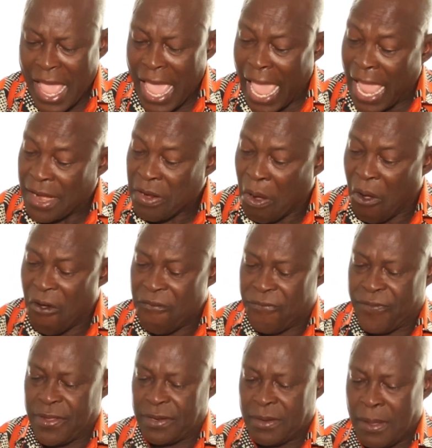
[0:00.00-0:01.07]
And
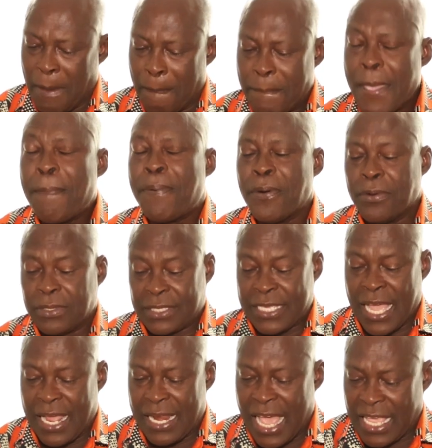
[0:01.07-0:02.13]
often people
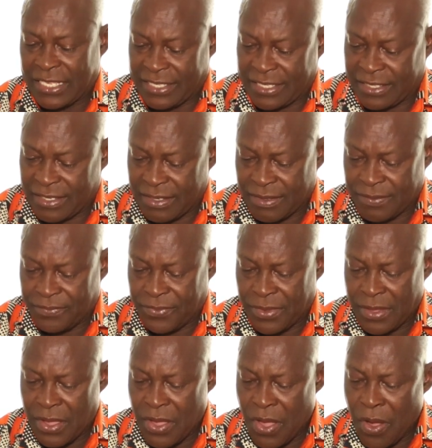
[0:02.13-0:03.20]
tell us
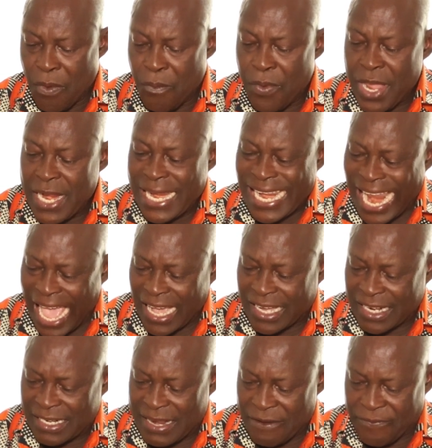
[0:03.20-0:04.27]
we
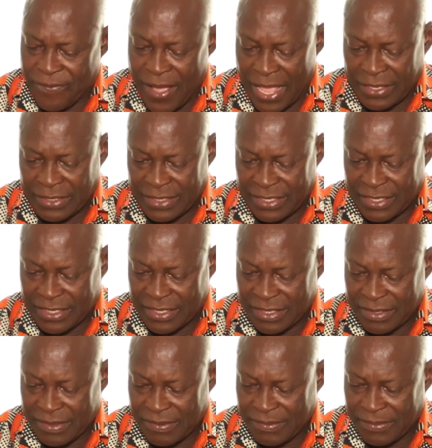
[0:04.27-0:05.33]
lack the funds,
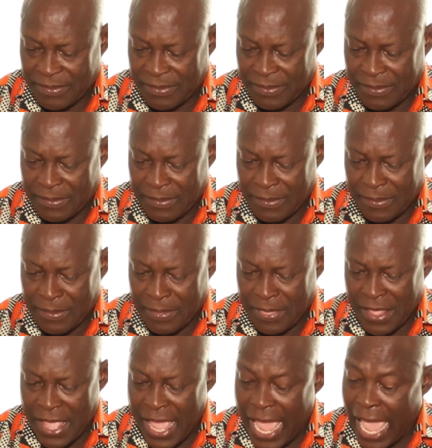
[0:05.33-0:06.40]

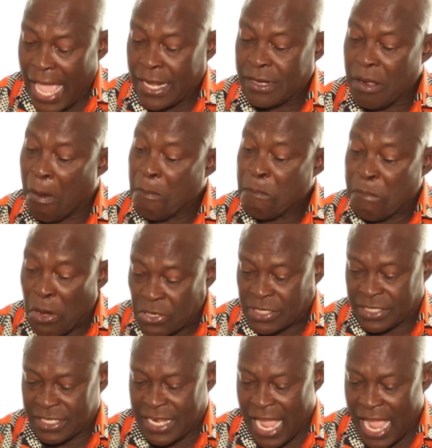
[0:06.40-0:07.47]
and
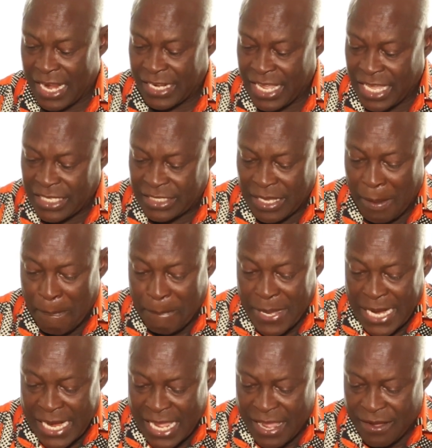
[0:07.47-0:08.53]
most Ghanaians
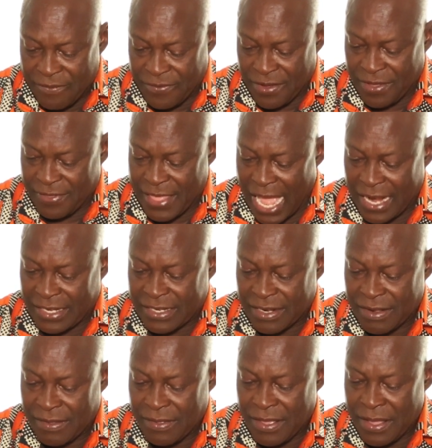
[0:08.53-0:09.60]
believe that
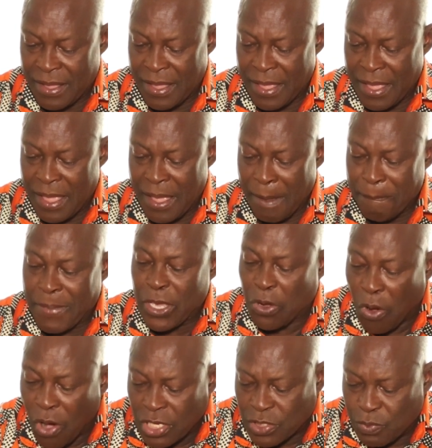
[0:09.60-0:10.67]

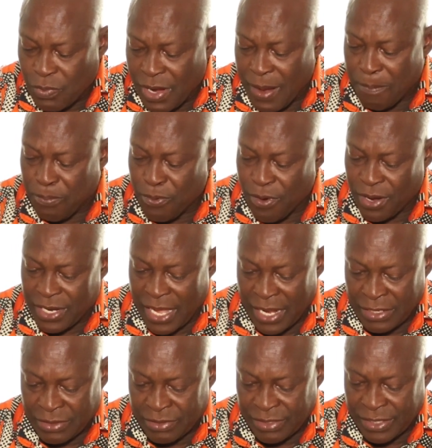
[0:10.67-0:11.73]
because we're a poor
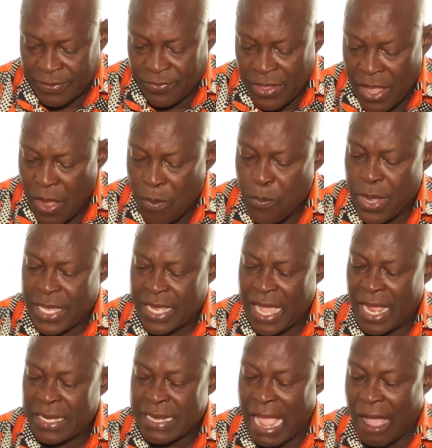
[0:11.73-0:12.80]
country, we
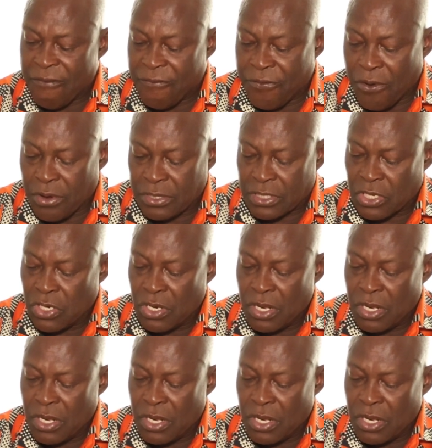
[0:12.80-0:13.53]
can't afford